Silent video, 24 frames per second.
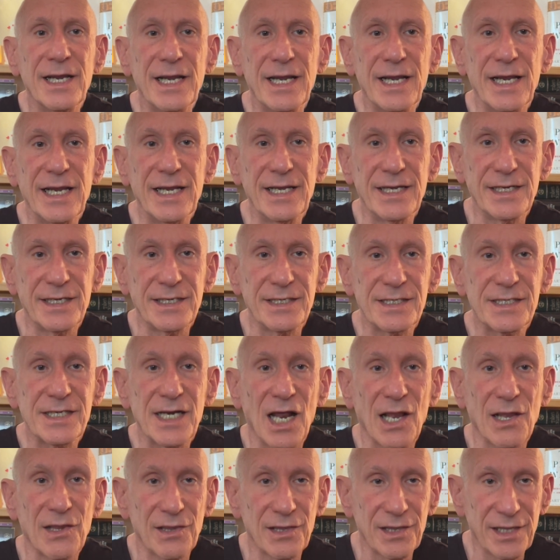is a
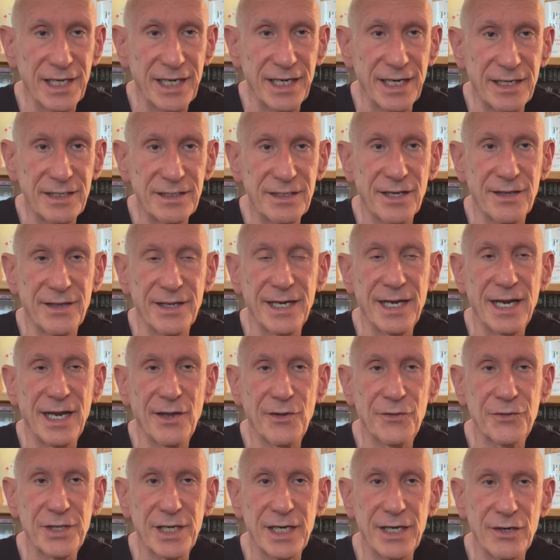link to the
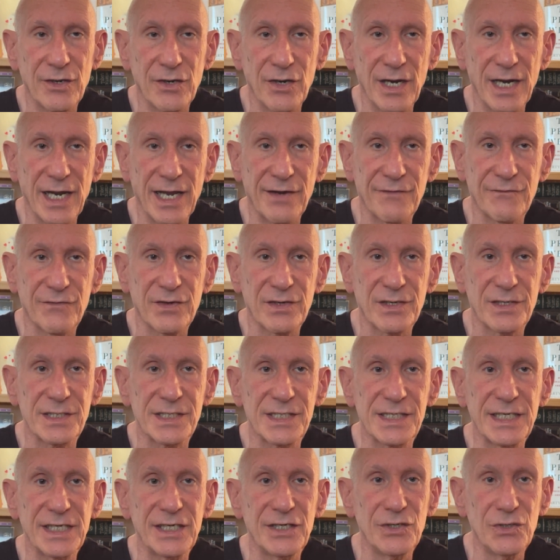Healthcare
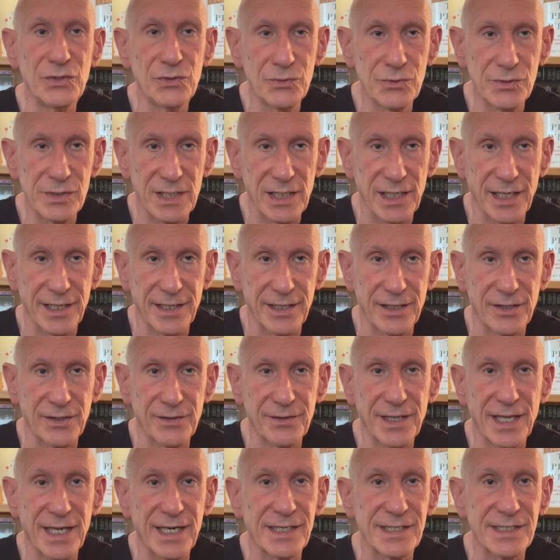Advocacy newsletter
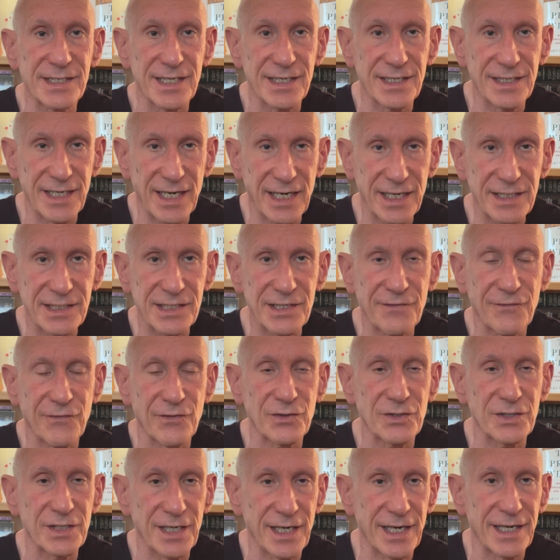that is the text for
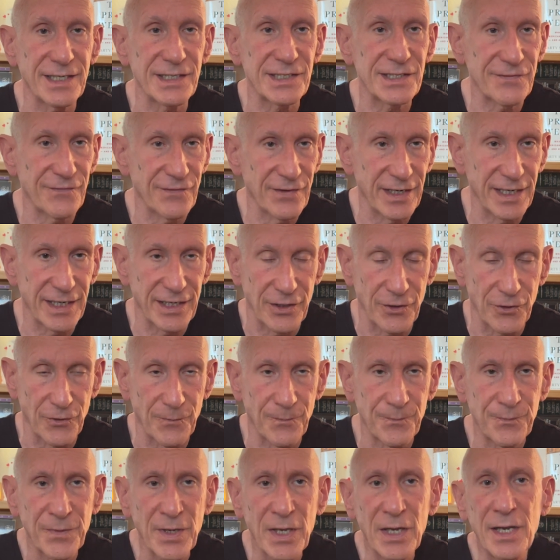today's video.
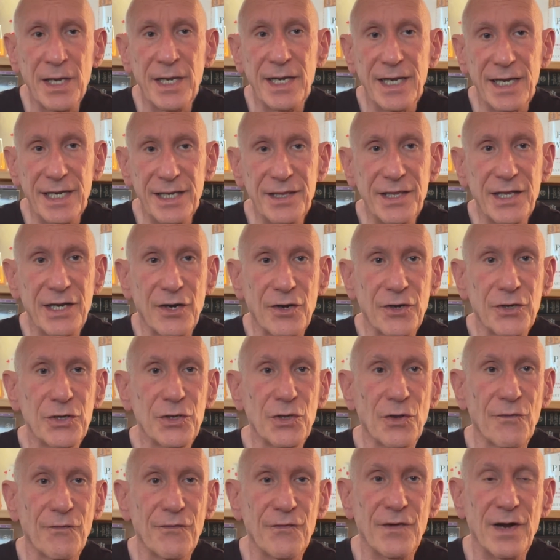In there,
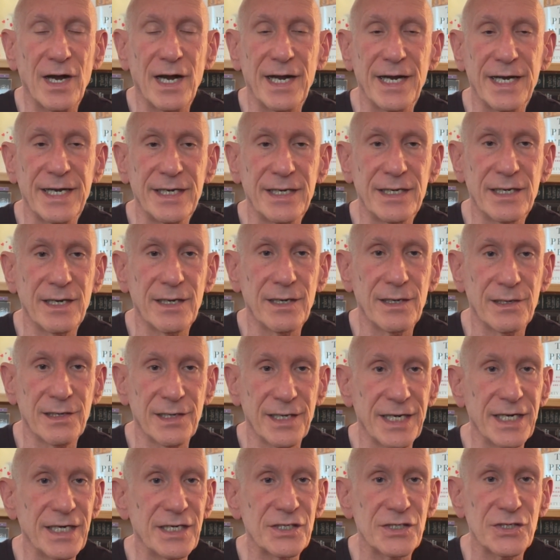you'll find
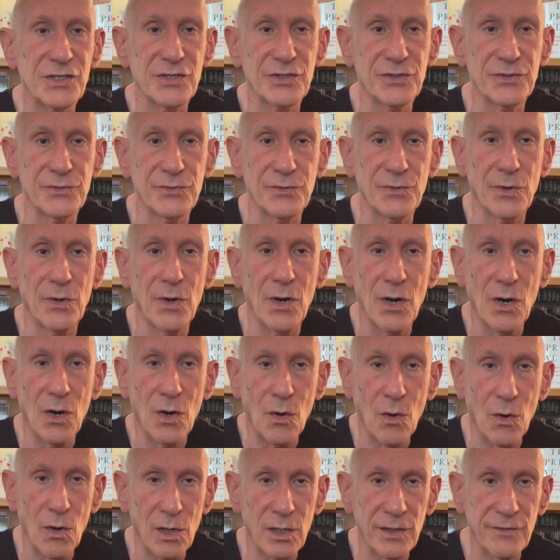links to
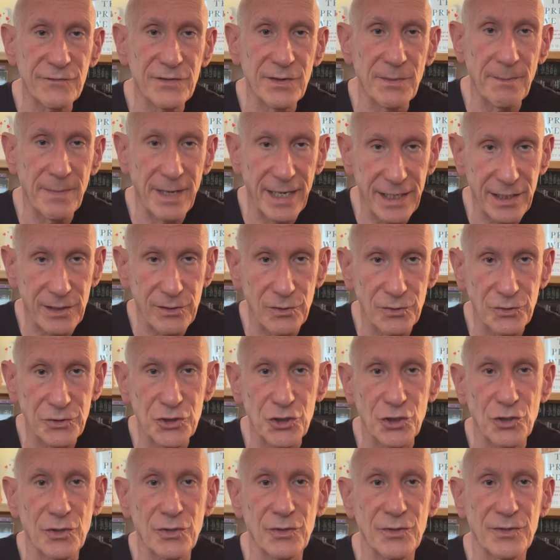all of the medical
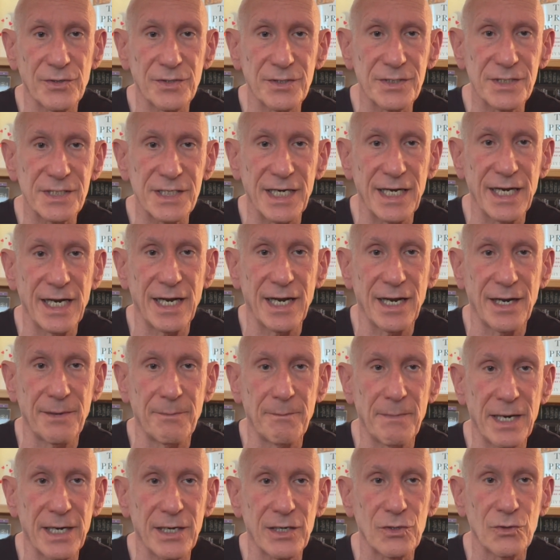journals and
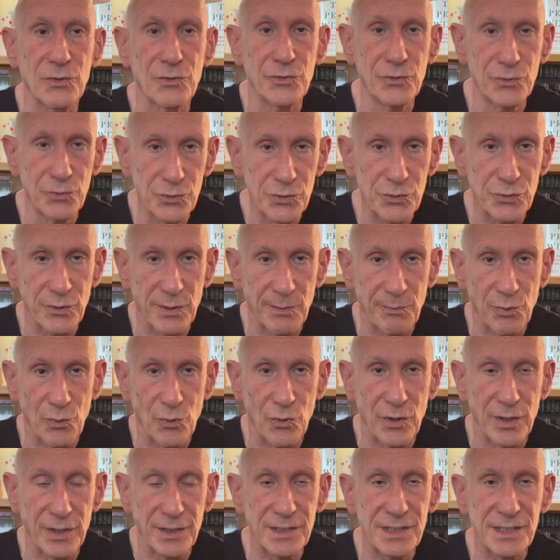medical news
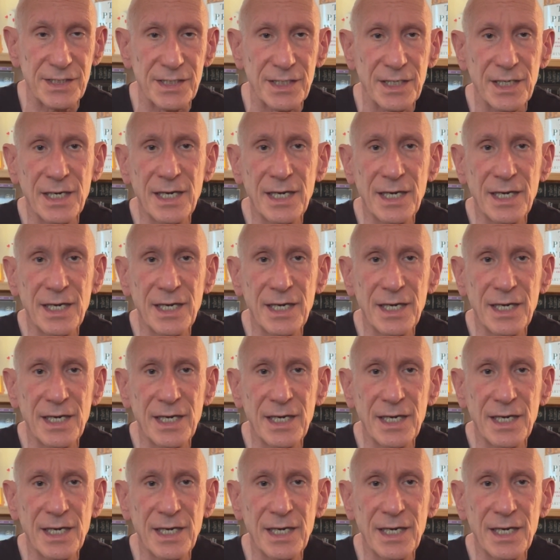reports